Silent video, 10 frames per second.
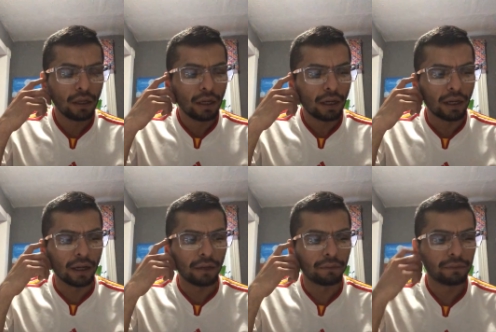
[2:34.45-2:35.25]

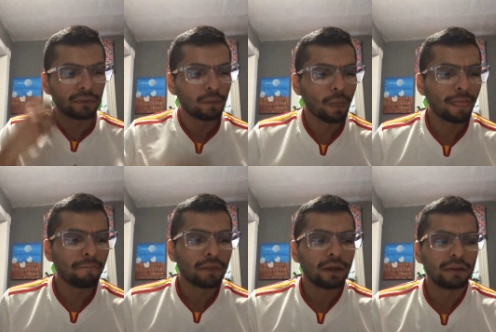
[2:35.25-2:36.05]
The
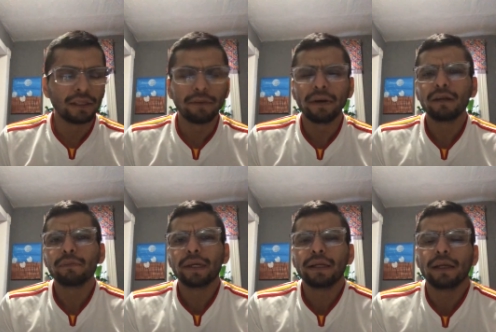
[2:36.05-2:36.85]

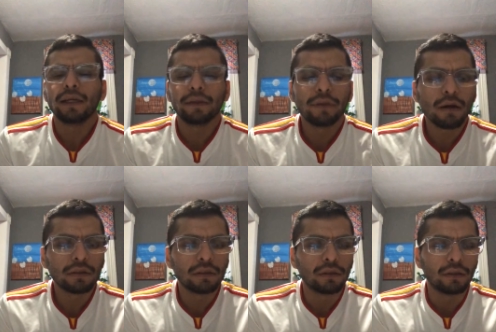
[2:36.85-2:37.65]
development and
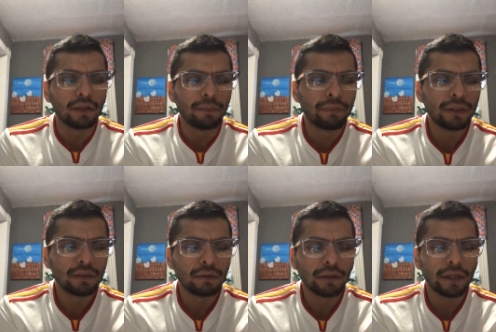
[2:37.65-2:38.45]
adoption of the
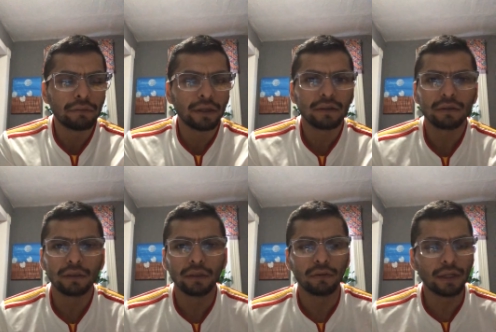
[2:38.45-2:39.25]
personal health records in
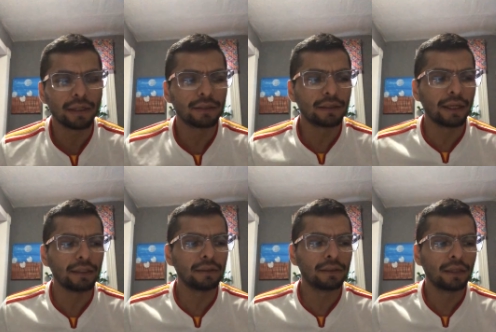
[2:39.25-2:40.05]
the United
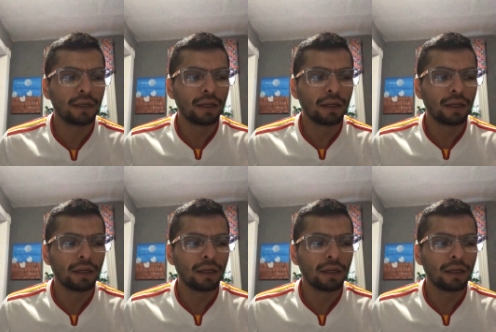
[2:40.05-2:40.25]
States